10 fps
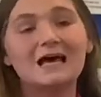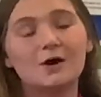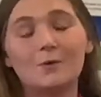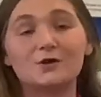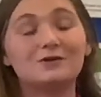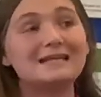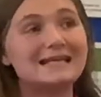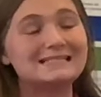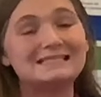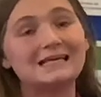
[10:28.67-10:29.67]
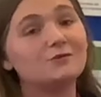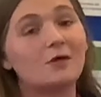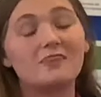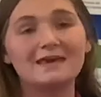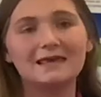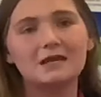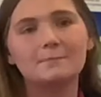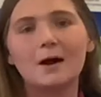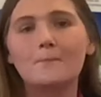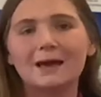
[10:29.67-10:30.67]
where you're nesting, you're thinking
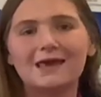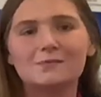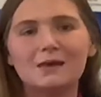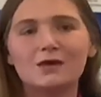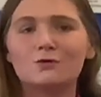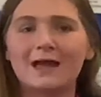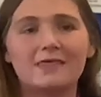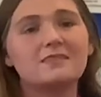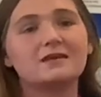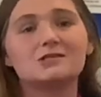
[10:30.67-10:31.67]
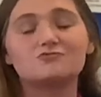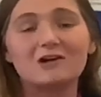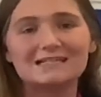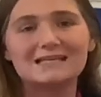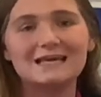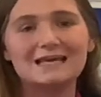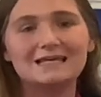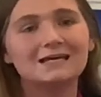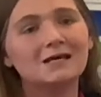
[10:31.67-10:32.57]
about baby, you're getting things ready,